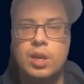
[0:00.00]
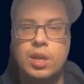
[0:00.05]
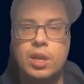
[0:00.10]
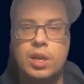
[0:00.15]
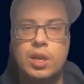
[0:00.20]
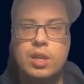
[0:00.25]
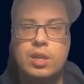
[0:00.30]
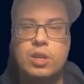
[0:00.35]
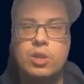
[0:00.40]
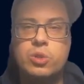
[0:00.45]

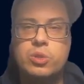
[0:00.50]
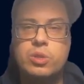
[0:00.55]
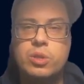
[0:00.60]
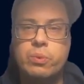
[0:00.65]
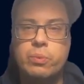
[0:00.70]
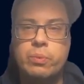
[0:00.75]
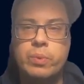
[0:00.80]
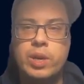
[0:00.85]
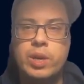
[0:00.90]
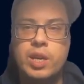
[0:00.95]
And also
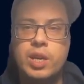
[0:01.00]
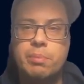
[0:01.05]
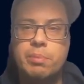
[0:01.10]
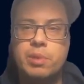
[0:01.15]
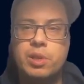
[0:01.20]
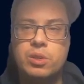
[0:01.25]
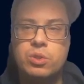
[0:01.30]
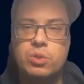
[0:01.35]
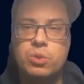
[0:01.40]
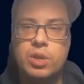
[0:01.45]
we are
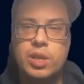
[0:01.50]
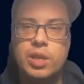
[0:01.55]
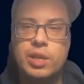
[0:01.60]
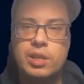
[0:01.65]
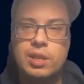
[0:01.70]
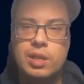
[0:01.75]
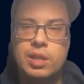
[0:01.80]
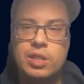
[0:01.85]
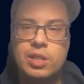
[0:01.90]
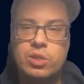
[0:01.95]
able to
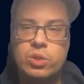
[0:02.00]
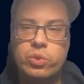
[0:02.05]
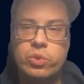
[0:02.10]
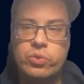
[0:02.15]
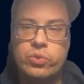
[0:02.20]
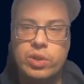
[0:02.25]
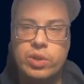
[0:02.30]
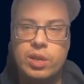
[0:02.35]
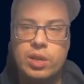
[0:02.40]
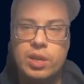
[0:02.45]
get list of
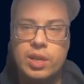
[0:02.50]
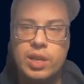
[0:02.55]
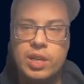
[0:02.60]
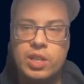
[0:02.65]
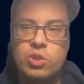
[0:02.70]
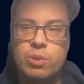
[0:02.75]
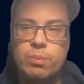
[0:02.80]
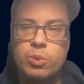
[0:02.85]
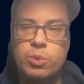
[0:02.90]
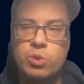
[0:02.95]

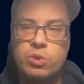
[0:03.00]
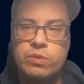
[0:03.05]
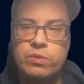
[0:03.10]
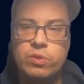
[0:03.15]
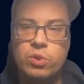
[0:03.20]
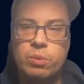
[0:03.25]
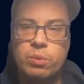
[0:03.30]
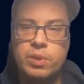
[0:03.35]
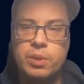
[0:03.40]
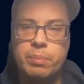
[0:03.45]
attributes
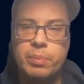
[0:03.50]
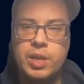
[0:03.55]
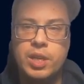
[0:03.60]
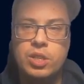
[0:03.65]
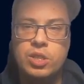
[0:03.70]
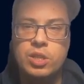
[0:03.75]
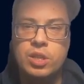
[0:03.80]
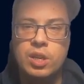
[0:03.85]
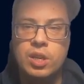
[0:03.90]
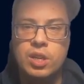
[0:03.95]
from the
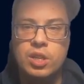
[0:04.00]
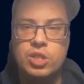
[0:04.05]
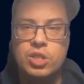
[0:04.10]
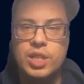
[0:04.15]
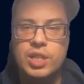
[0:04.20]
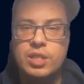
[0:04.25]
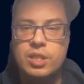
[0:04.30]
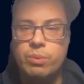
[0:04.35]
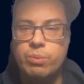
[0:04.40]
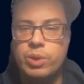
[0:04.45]
page
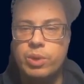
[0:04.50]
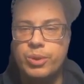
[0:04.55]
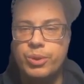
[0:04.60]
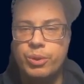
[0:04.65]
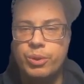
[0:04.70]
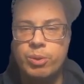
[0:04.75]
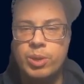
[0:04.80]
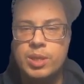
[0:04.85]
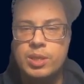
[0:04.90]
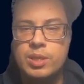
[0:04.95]
just in one
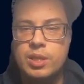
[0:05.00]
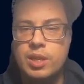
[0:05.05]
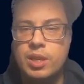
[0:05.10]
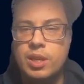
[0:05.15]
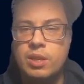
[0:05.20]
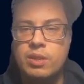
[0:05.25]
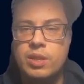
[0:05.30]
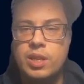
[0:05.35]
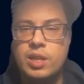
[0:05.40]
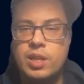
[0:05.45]
request
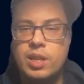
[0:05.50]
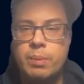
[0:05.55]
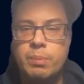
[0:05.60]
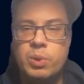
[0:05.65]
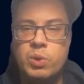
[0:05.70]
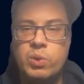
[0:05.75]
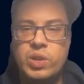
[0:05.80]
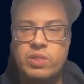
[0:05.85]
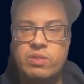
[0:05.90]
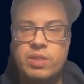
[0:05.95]
and then
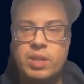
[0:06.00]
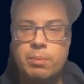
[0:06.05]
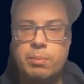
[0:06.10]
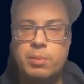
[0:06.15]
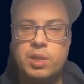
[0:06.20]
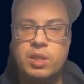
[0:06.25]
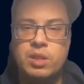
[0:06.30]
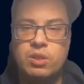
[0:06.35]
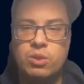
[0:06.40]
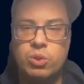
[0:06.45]
operate them
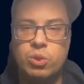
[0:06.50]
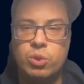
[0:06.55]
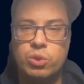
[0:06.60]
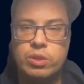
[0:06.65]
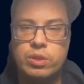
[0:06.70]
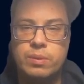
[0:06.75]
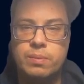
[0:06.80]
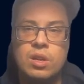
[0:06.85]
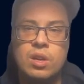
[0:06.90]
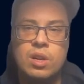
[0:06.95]
in code.
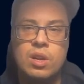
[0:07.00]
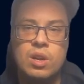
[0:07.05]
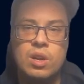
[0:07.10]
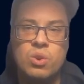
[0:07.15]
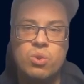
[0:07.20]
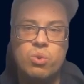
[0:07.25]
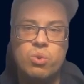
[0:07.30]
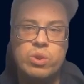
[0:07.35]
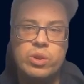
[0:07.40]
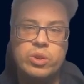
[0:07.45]

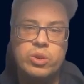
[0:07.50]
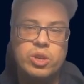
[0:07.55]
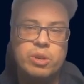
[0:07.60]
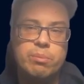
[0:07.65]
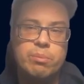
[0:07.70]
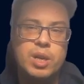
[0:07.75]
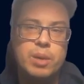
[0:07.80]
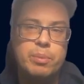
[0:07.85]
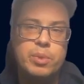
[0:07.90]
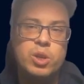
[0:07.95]
Or you can
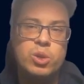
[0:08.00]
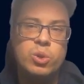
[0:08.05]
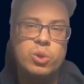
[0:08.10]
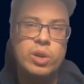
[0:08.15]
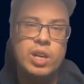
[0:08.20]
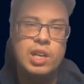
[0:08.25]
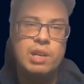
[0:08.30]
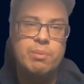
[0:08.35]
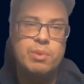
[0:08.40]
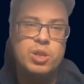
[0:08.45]
map your
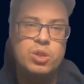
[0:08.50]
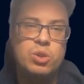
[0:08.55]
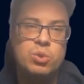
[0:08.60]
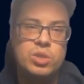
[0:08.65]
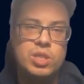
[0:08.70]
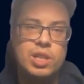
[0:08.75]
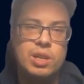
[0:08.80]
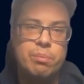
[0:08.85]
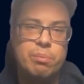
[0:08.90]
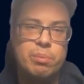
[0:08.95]
element to
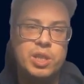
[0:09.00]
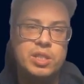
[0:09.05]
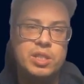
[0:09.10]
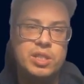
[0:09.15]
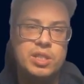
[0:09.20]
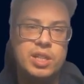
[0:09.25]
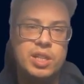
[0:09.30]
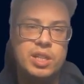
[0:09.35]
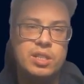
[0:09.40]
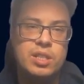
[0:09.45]
some
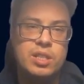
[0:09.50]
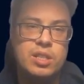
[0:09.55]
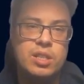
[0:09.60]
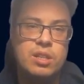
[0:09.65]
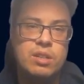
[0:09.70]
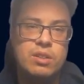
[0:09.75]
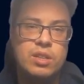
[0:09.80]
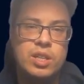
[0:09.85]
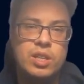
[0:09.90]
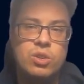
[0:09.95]
business
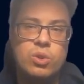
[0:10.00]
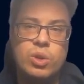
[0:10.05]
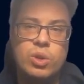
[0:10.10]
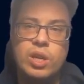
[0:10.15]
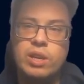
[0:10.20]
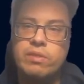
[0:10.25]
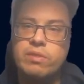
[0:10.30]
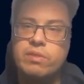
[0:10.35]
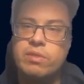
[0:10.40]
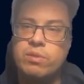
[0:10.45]
entity that you
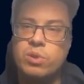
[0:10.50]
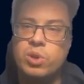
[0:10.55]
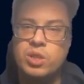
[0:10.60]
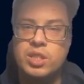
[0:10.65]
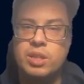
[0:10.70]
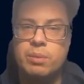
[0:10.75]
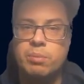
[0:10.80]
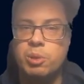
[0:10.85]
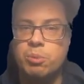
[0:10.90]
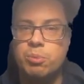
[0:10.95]
have, for
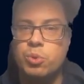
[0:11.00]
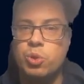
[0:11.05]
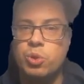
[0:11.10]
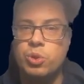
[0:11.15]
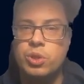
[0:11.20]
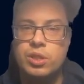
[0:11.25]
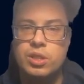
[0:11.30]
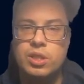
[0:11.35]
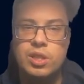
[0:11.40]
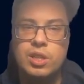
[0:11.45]
example
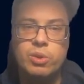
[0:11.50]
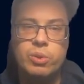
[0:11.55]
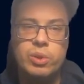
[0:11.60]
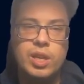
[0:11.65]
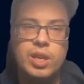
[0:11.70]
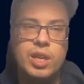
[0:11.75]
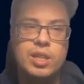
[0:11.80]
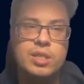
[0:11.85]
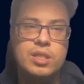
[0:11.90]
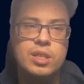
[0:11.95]
product in our
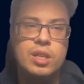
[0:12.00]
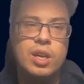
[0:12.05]
case,